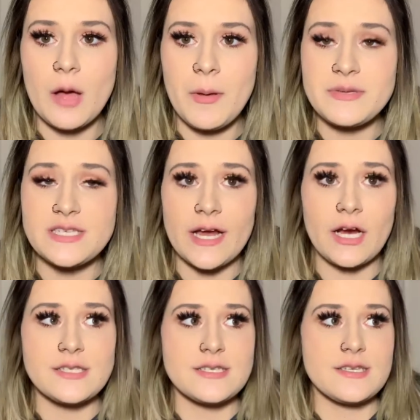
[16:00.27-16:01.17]
come
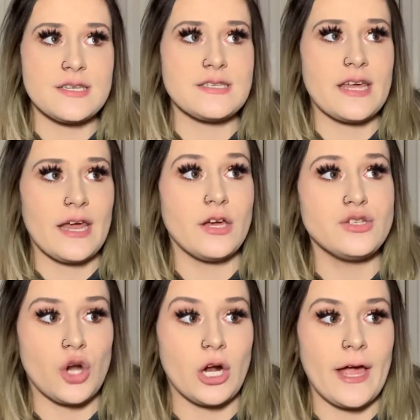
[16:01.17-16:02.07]
upstairs since it's
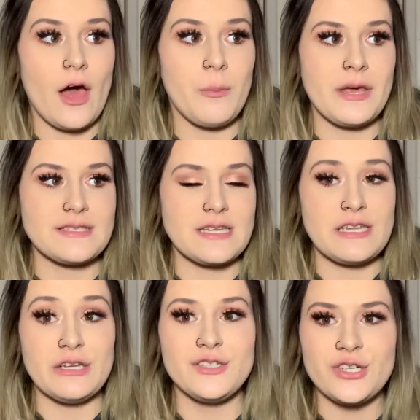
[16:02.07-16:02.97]
getting dark out because I
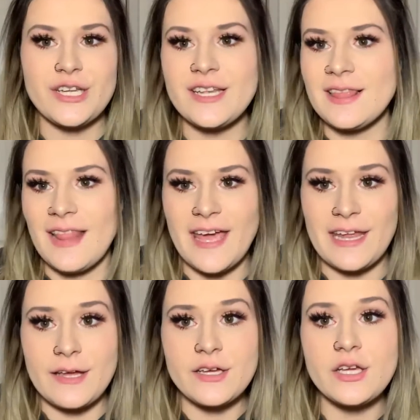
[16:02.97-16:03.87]
needed good
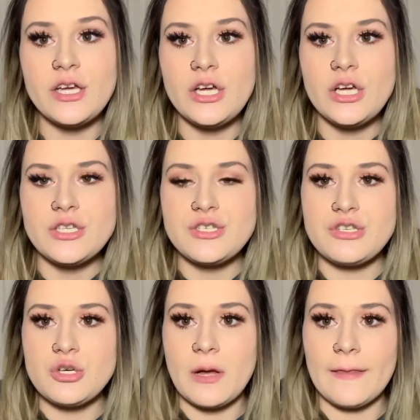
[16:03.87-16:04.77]
lighting to
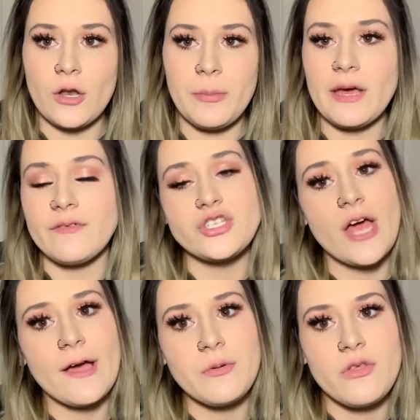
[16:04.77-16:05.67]
do a little bit of a
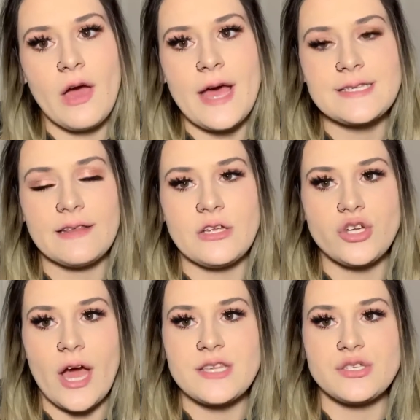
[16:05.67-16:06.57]
check-in with you guys and
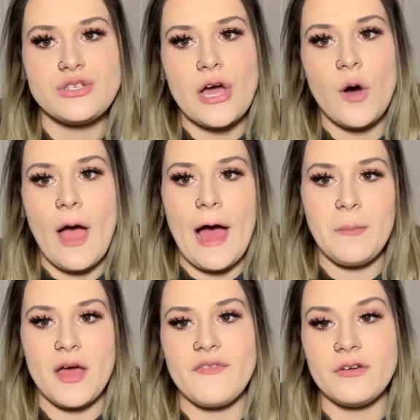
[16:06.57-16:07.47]
let you guys know
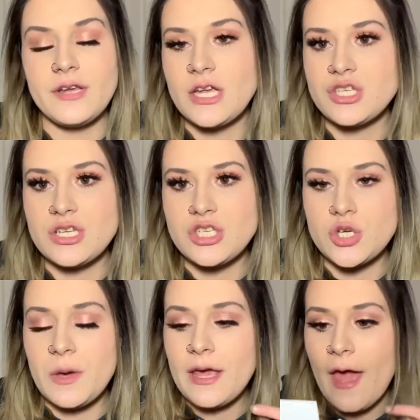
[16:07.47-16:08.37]
how my foundation is
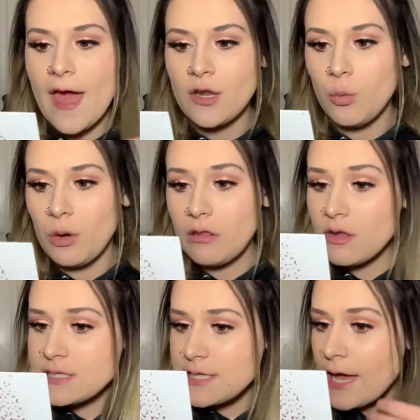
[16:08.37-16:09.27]
doing and what it
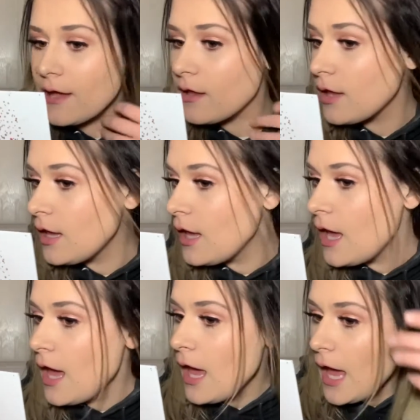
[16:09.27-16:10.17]
looks like.
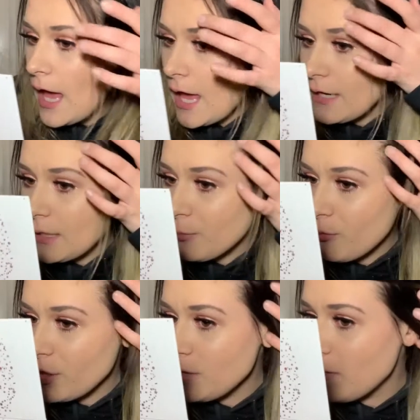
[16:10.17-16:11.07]
And it
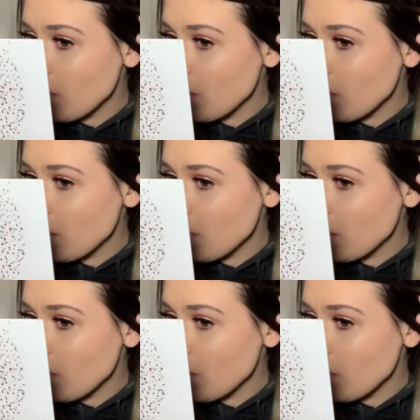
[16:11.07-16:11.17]
pretty